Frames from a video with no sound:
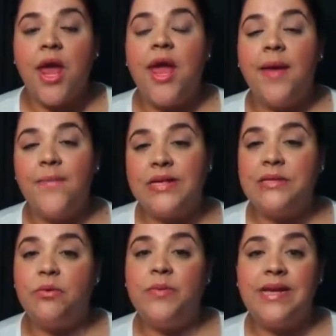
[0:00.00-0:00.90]
and Missy
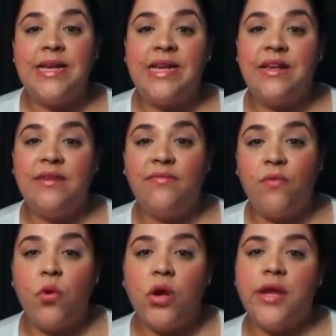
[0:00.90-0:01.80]
will be
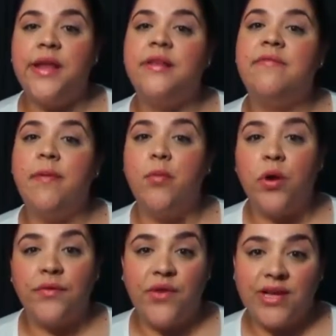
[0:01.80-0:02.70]
4 in
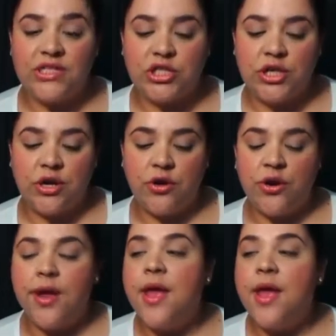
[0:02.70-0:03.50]
February of next year.